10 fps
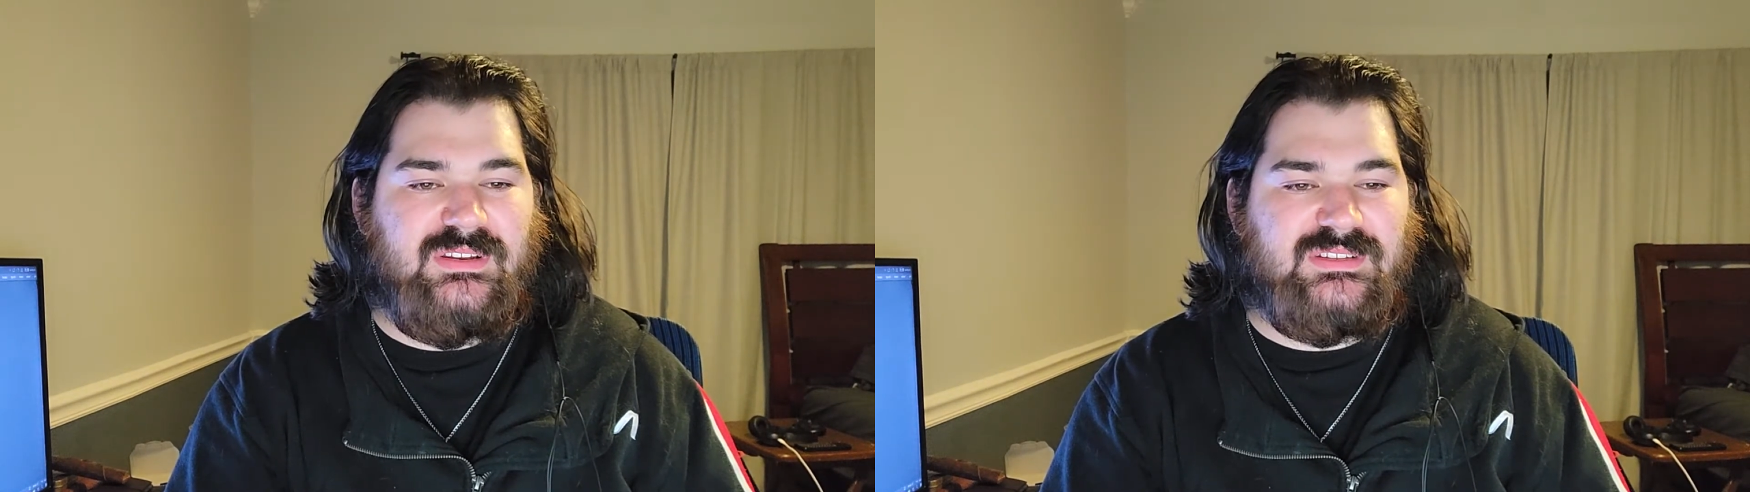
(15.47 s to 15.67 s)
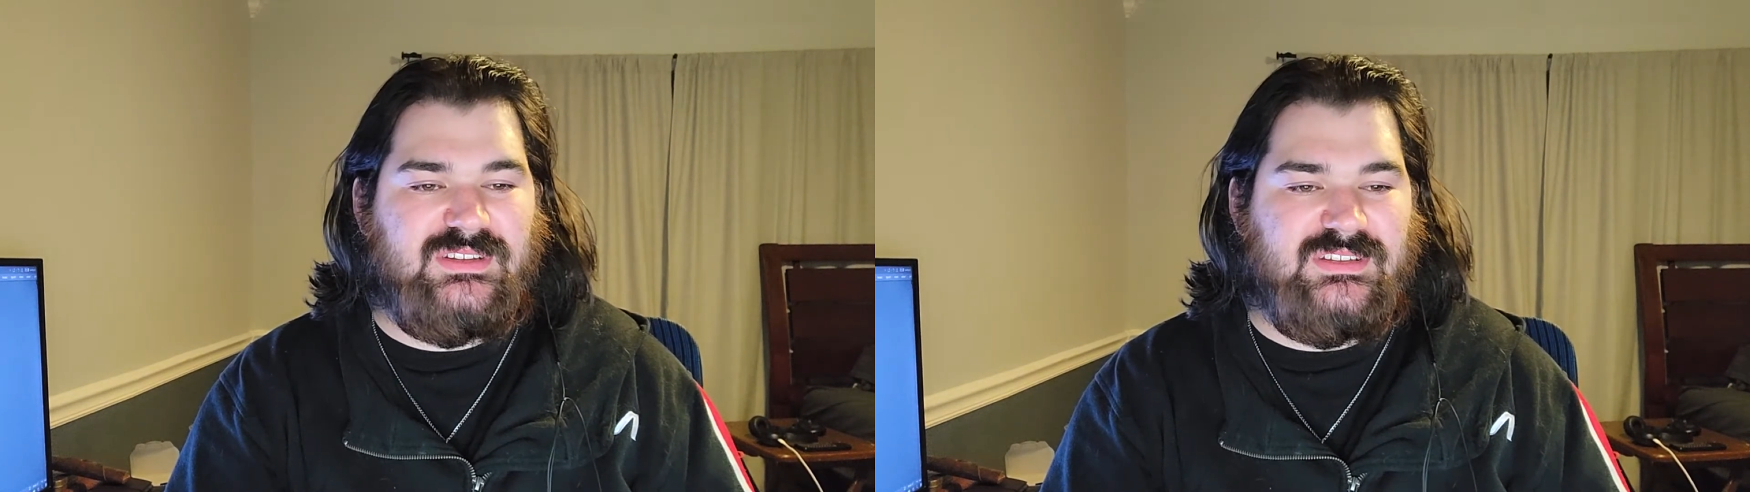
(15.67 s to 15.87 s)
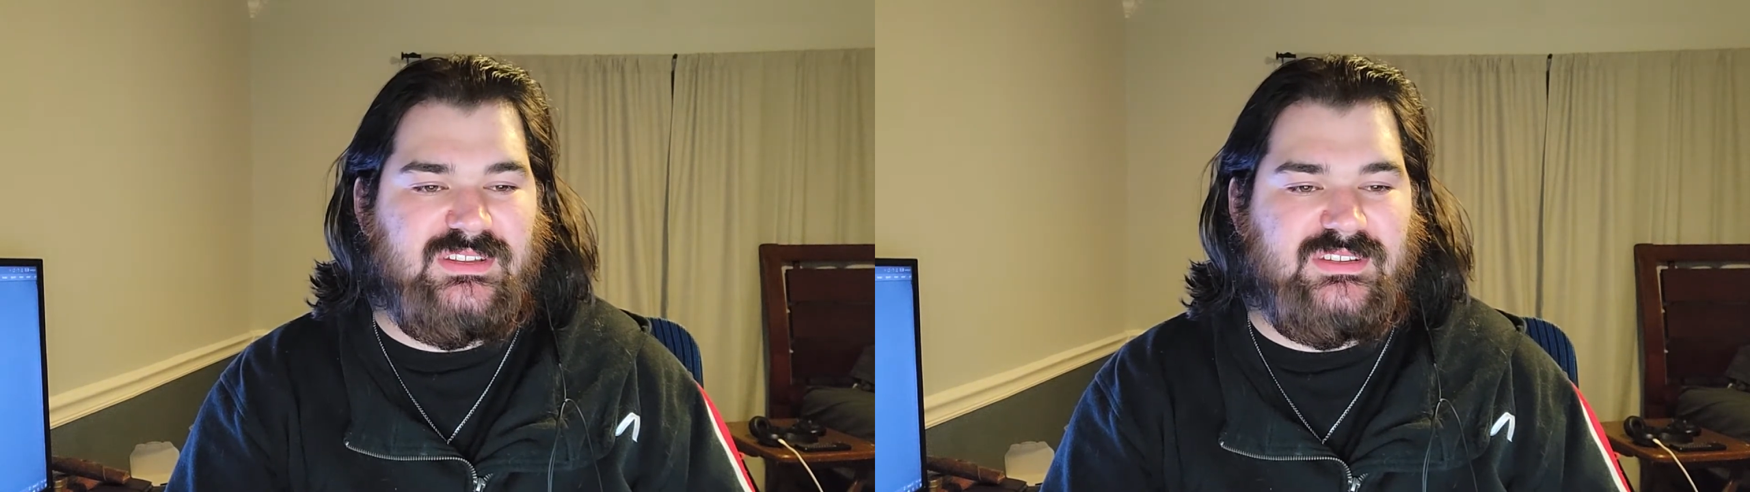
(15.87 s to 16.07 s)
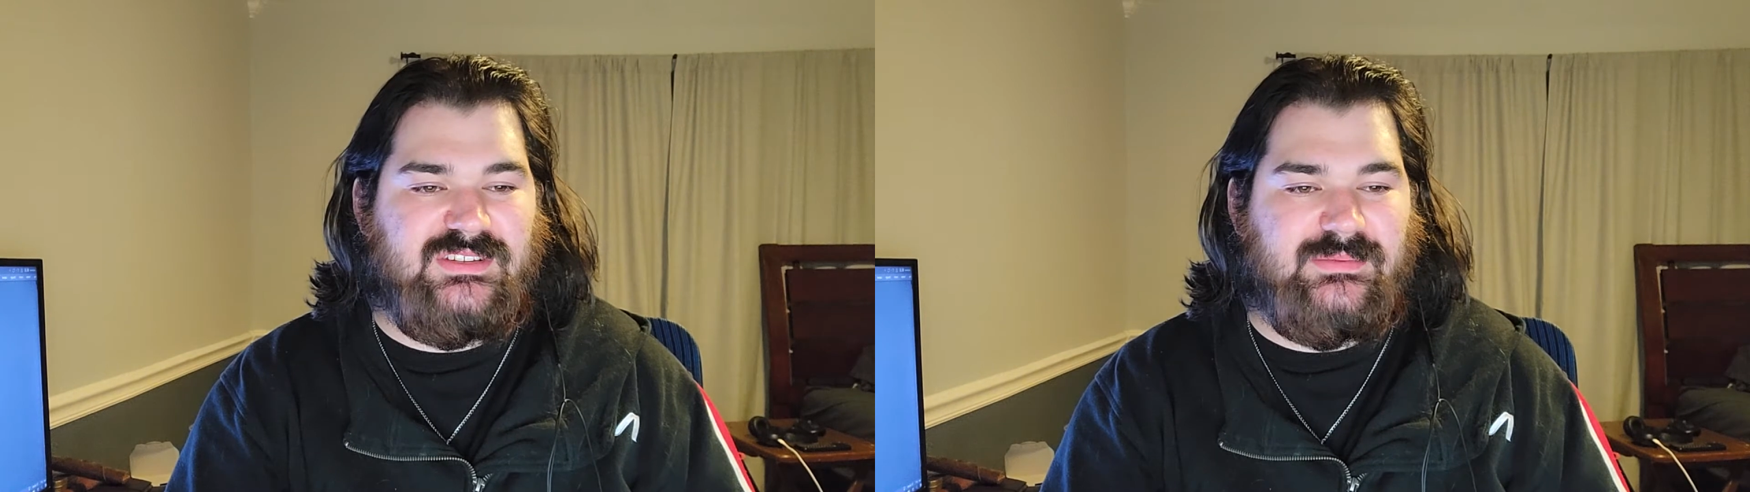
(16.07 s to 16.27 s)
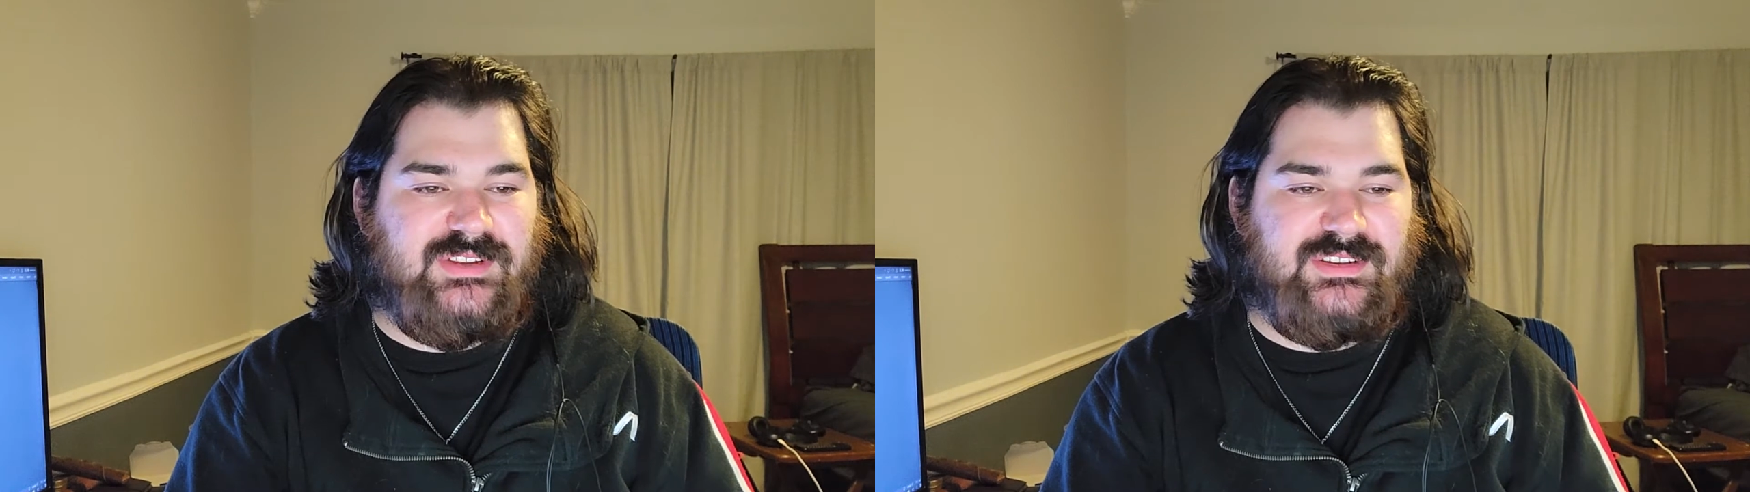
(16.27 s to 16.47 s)
discussing the
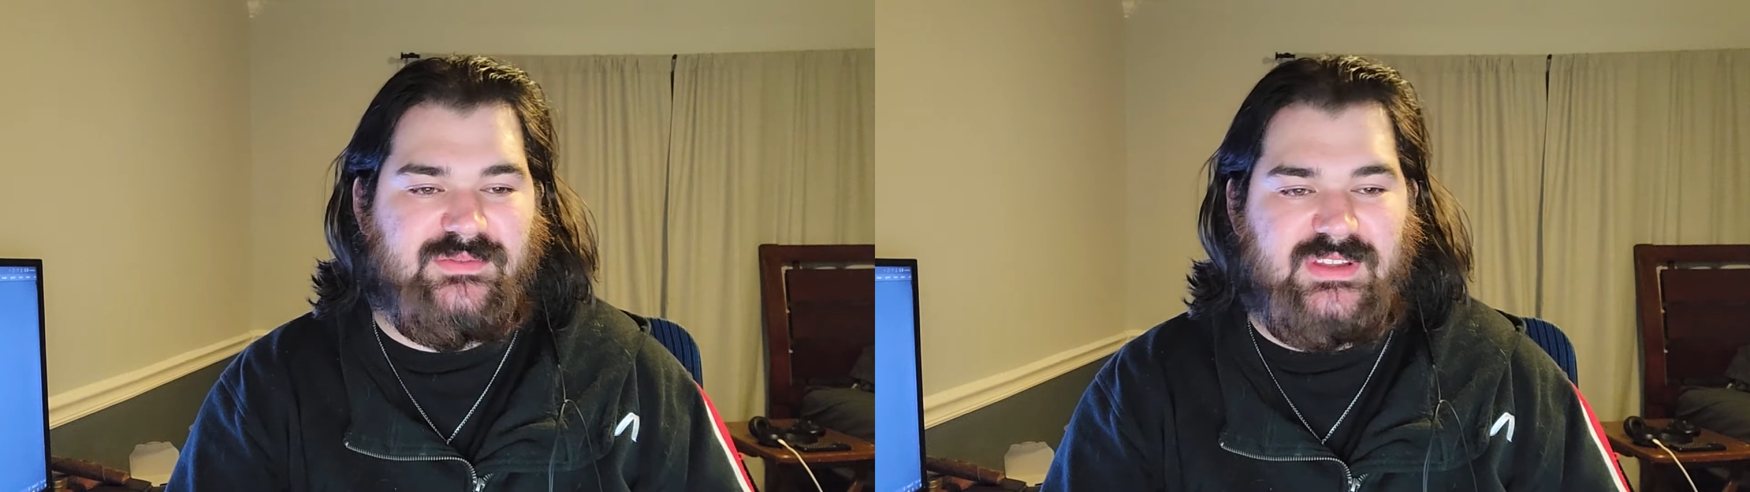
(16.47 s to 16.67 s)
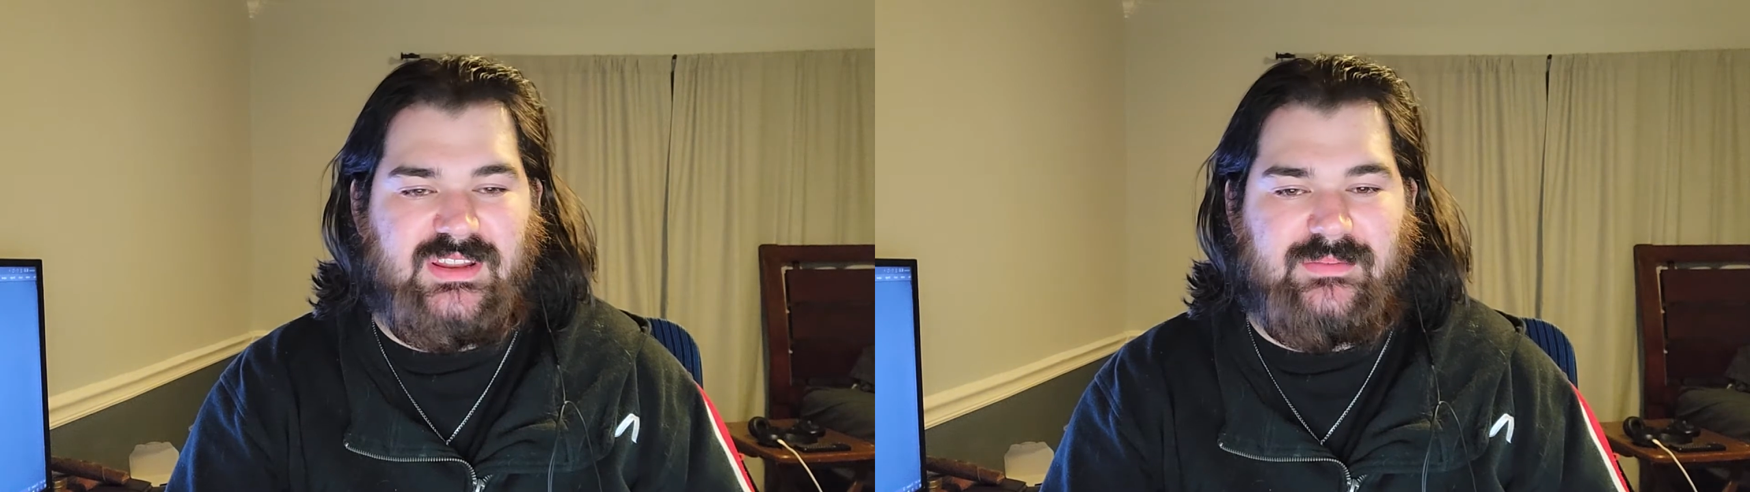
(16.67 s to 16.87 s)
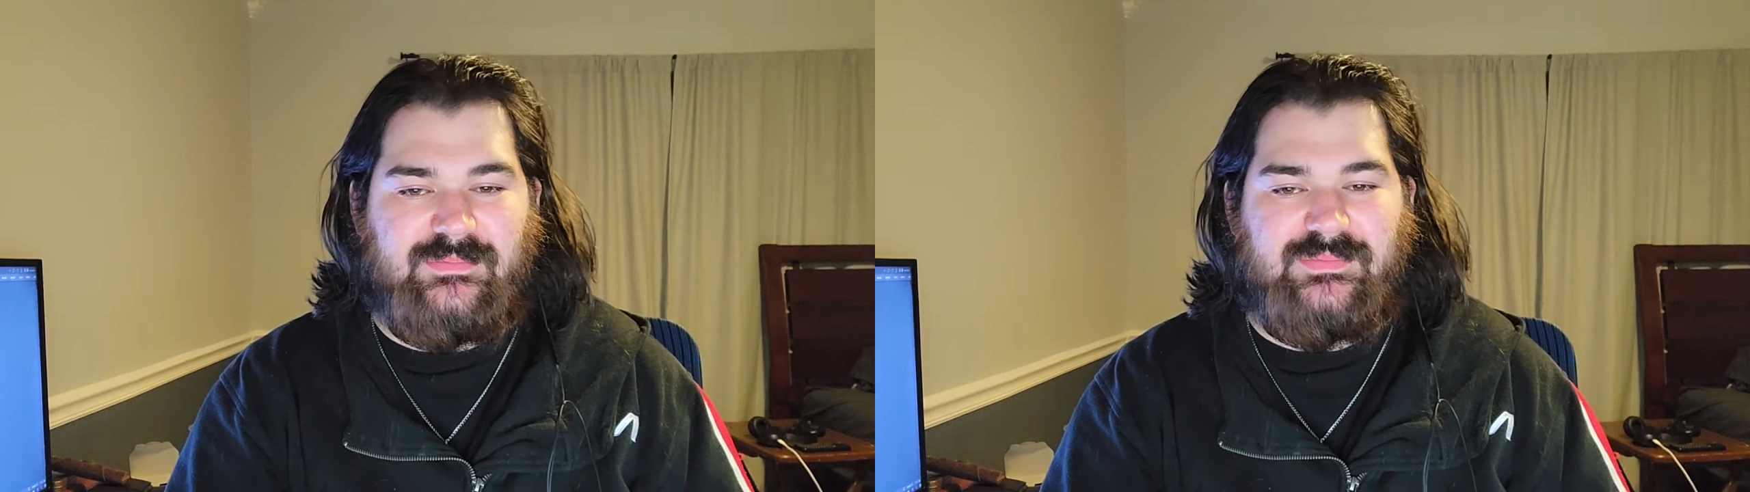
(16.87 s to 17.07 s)
subject of data,